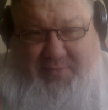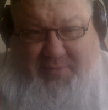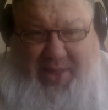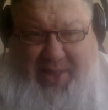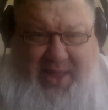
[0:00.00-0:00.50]

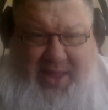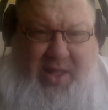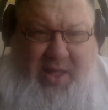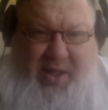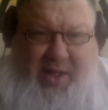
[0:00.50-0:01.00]
o'clock
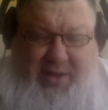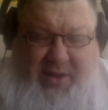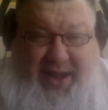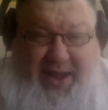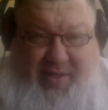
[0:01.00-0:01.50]
for
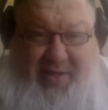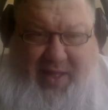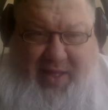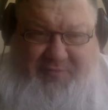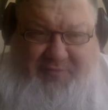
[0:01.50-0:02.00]

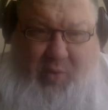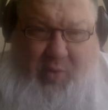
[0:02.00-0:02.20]
our